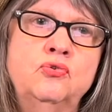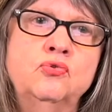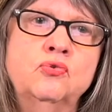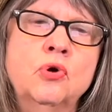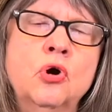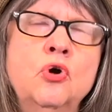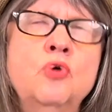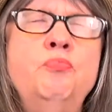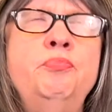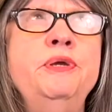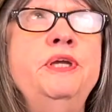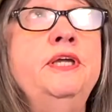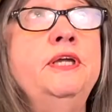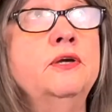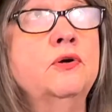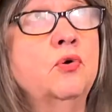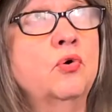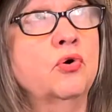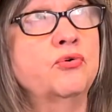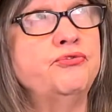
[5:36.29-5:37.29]

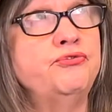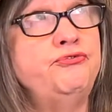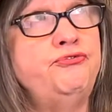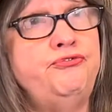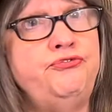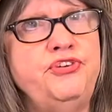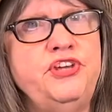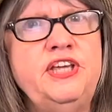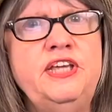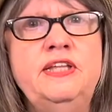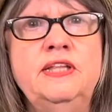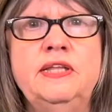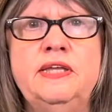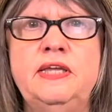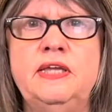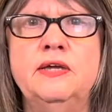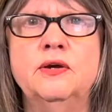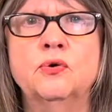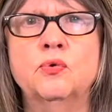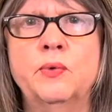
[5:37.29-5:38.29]
groping or feeling